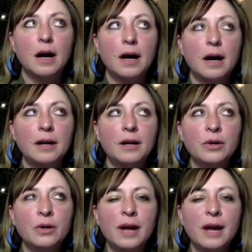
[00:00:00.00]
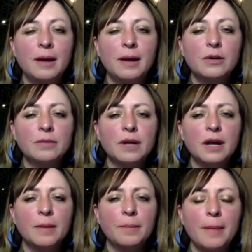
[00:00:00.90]
I know you can't you
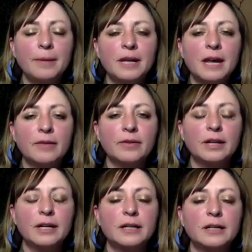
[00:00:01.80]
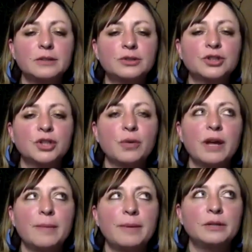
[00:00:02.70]
can't, probably can't really show
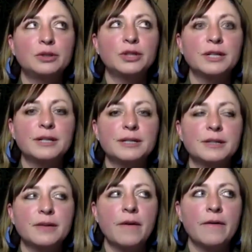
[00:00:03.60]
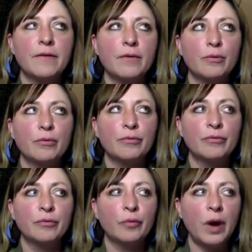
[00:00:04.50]
images
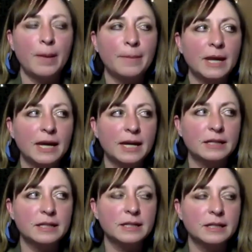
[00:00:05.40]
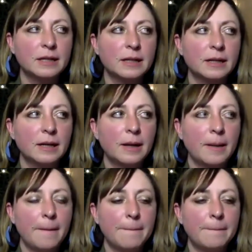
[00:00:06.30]
from it,
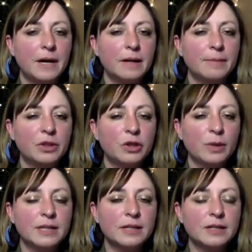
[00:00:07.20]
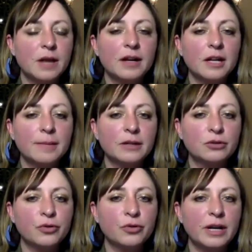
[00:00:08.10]
but but there was a
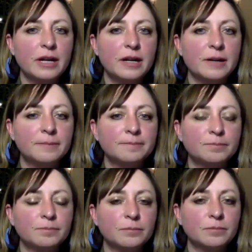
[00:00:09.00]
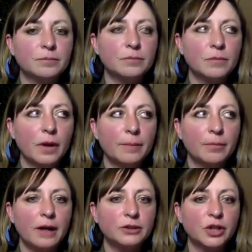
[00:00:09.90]
documentary
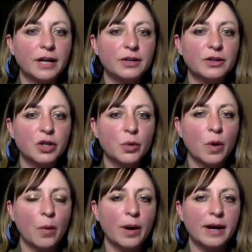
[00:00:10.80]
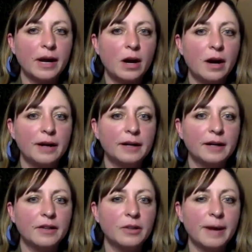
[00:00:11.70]
project that you were working on
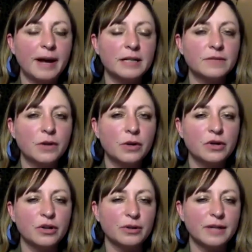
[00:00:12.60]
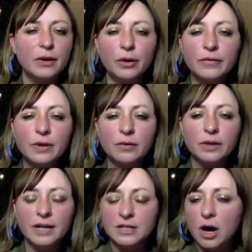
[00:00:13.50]
in the past few years. I don't know if you can
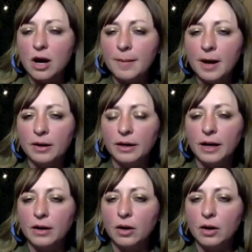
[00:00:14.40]
really talk about it at